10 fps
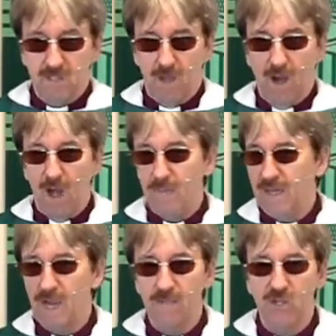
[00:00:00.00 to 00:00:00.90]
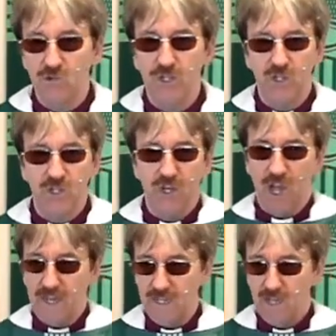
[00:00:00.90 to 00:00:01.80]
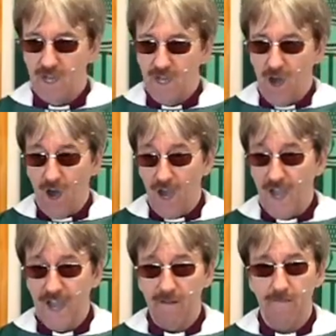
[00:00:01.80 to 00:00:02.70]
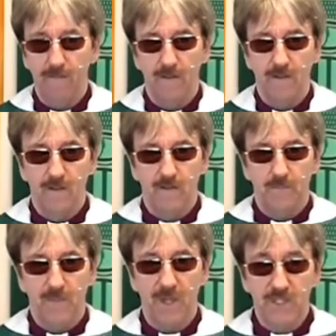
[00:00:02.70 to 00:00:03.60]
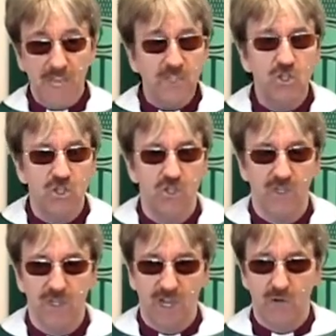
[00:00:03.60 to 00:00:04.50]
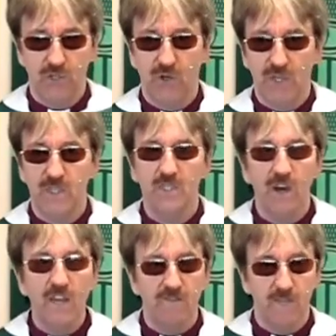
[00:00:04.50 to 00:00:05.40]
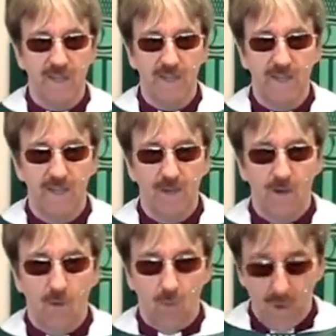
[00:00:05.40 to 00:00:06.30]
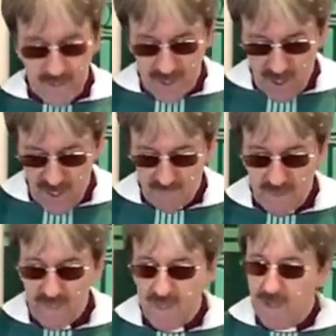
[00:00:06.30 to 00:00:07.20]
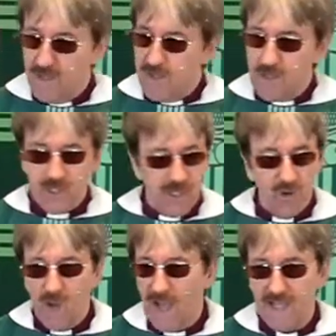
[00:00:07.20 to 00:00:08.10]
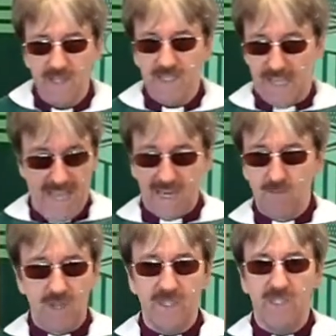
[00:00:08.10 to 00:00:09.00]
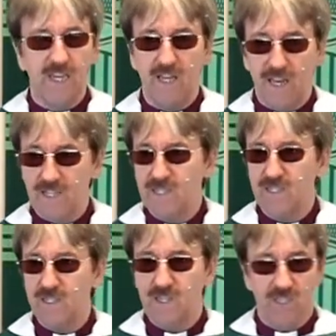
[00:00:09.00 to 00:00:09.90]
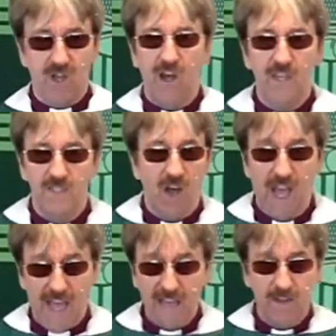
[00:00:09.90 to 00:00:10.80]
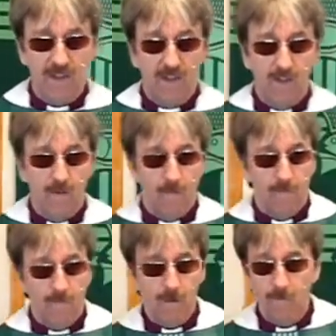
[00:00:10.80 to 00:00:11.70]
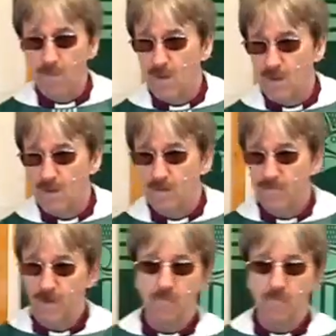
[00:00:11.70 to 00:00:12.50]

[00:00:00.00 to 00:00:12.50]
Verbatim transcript: I become a Christian and I have a tension that goes on inside of me. One side of me still has the animalistic lusts and desires that I had from, from